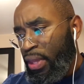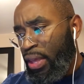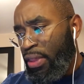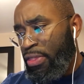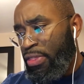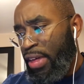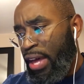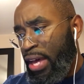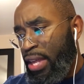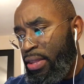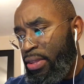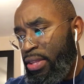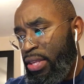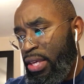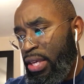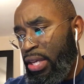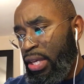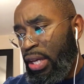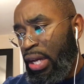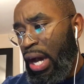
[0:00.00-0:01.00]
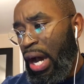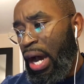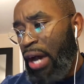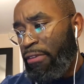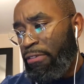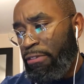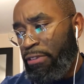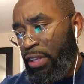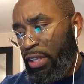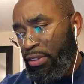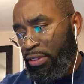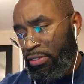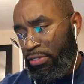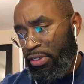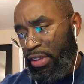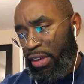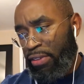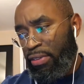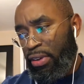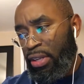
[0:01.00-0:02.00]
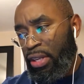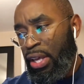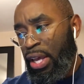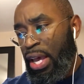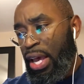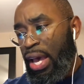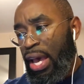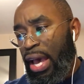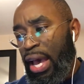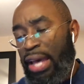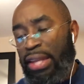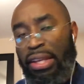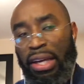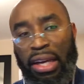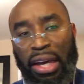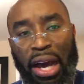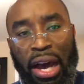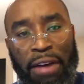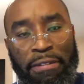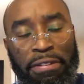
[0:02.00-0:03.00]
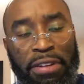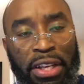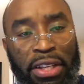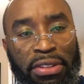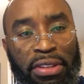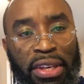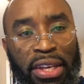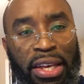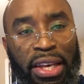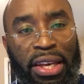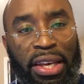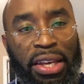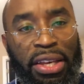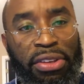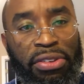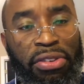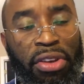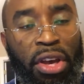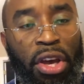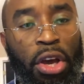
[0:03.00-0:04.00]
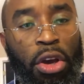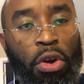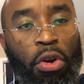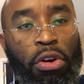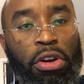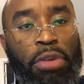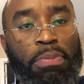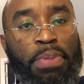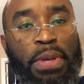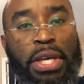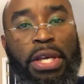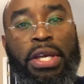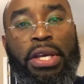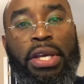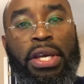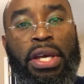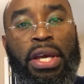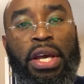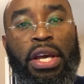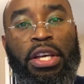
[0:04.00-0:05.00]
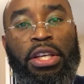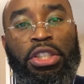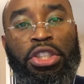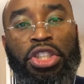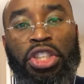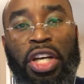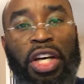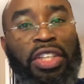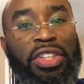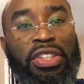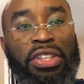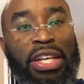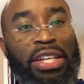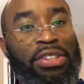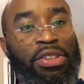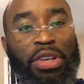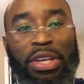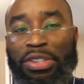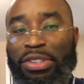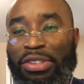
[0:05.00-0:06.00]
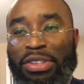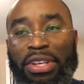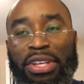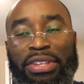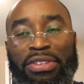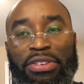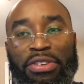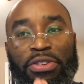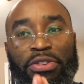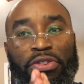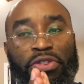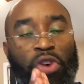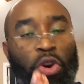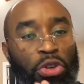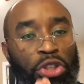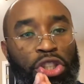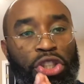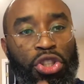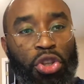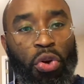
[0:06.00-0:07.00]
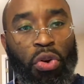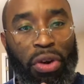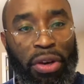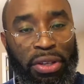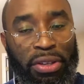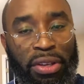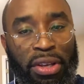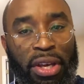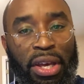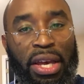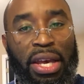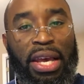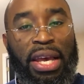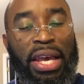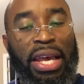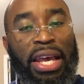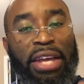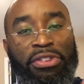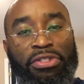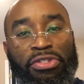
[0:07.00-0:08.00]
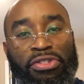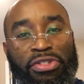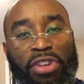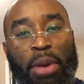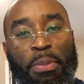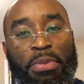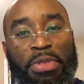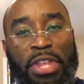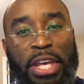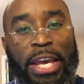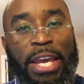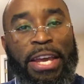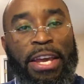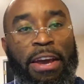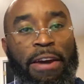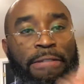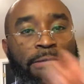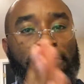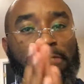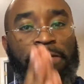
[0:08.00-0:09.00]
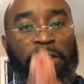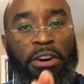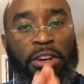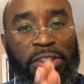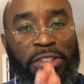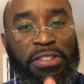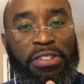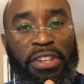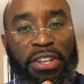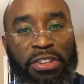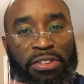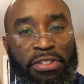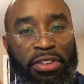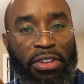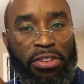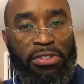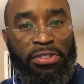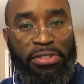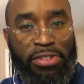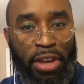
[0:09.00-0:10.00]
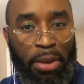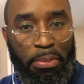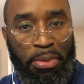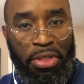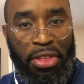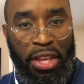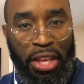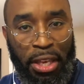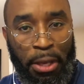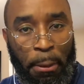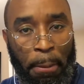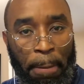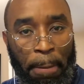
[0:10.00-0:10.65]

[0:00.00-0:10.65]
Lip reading: Then the conflict is given, and the conflict is going to be this is so short. It's something versus something.